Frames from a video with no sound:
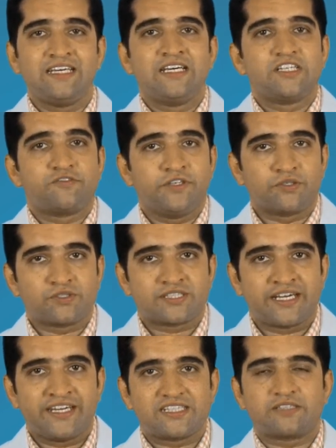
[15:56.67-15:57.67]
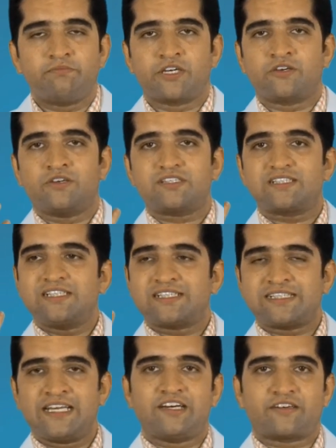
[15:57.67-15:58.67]
spherocytes because the
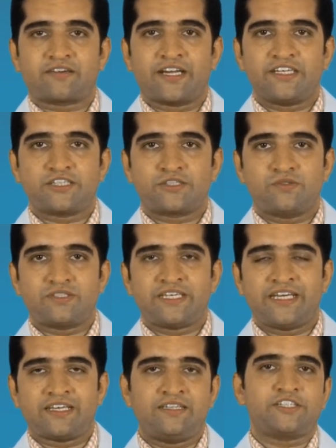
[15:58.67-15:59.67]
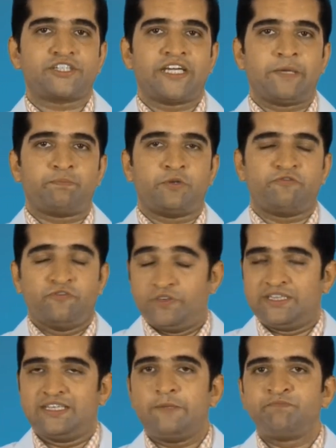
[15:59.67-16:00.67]
cell tries to take the shape
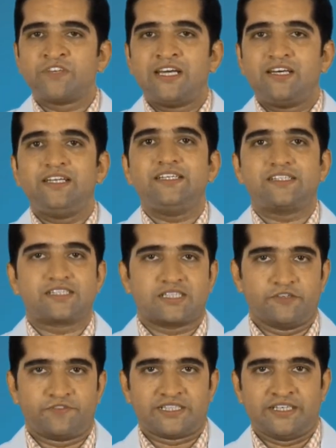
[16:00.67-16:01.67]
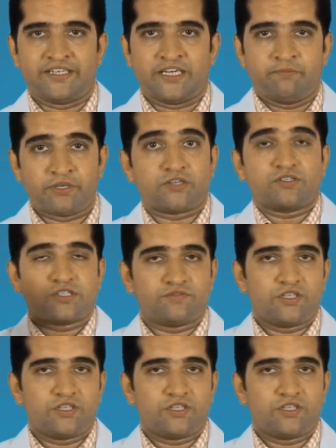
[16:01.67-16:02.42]
with the least surface area because of the